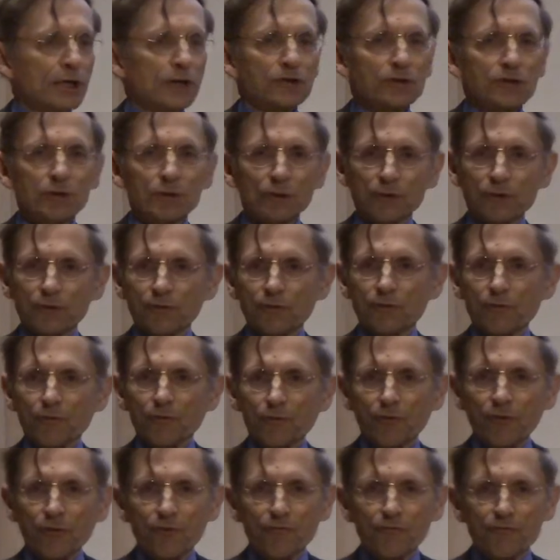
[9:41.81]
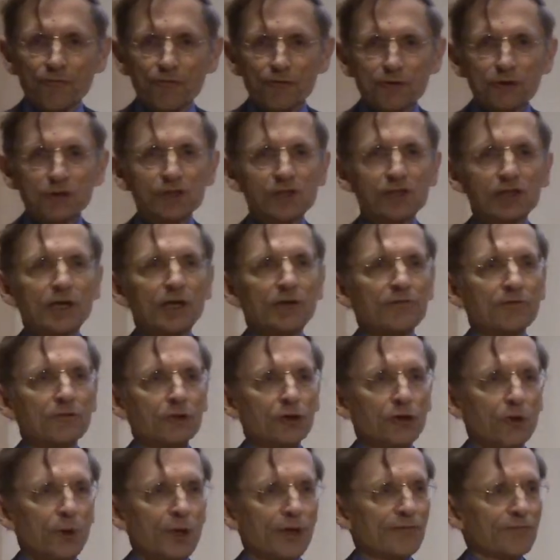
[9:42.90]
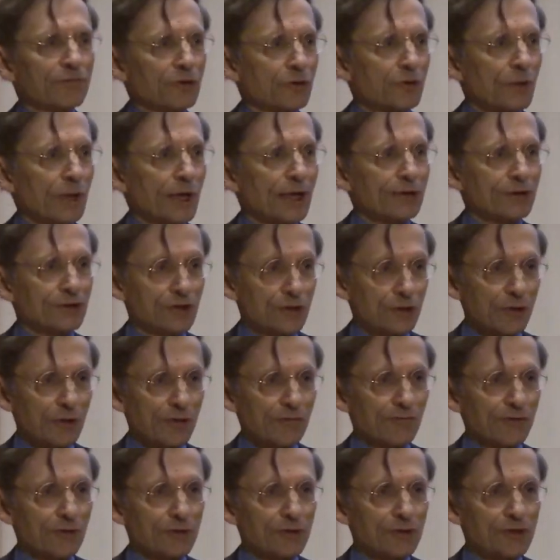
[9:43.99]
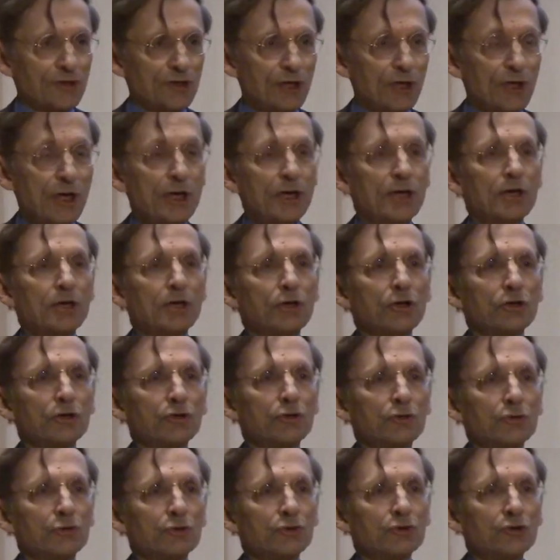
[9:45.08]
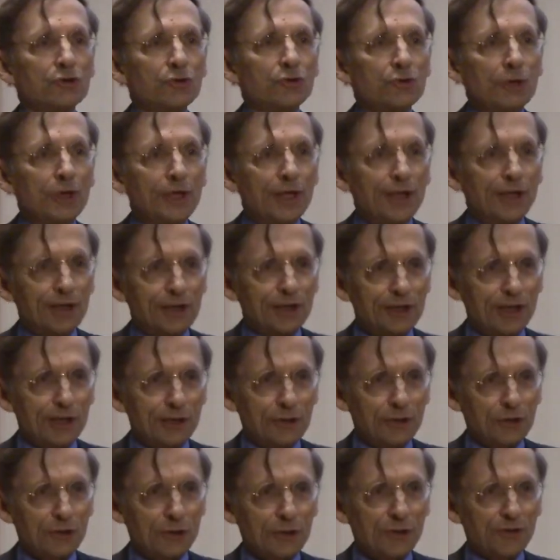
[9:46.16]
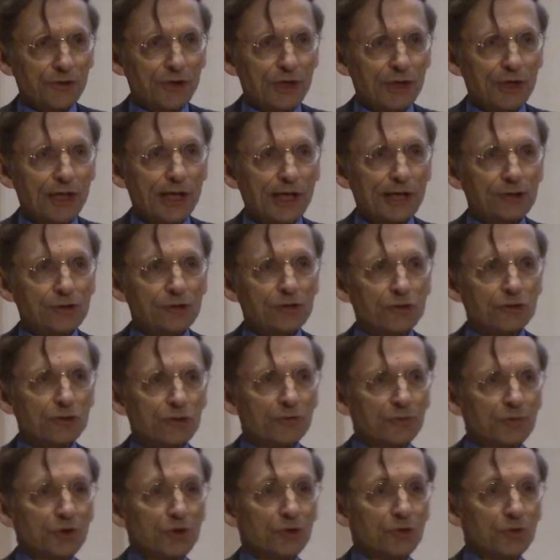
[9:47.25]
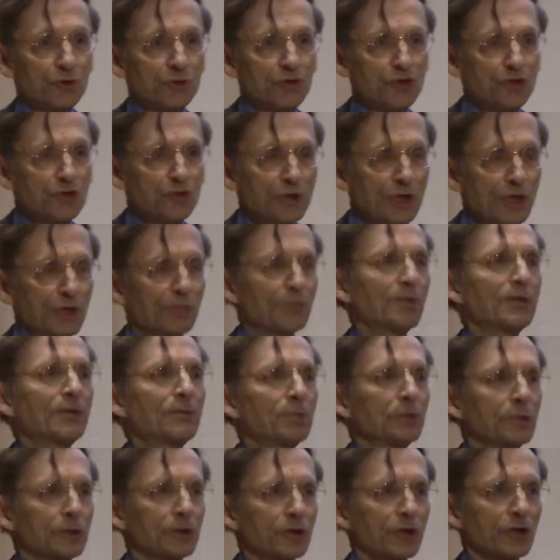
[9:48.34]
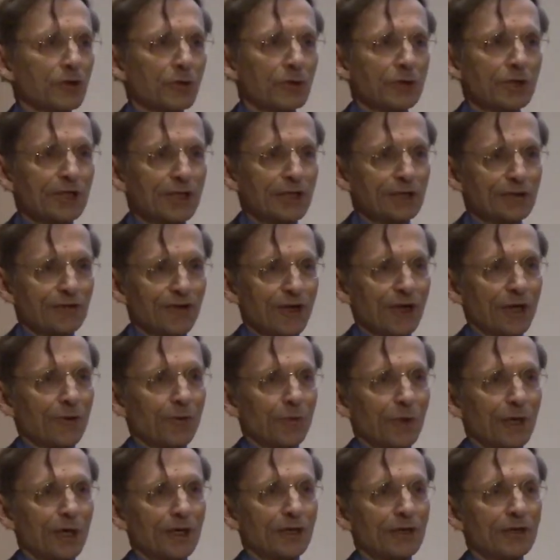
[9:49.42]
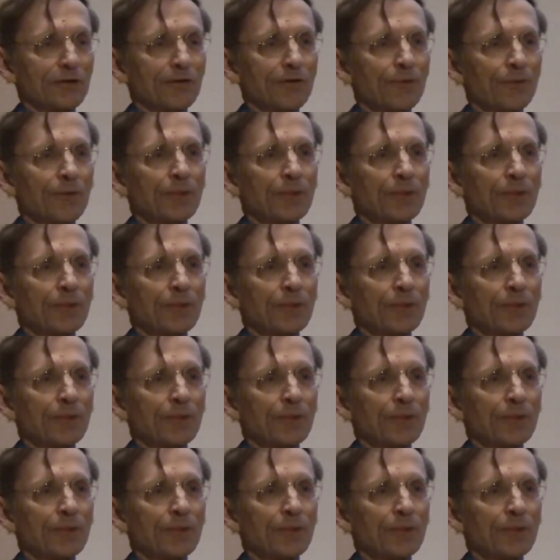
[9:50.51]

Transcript: So at the first level, you have direct service. You do need a teacher in the classroom. You do need people to go and dig that well.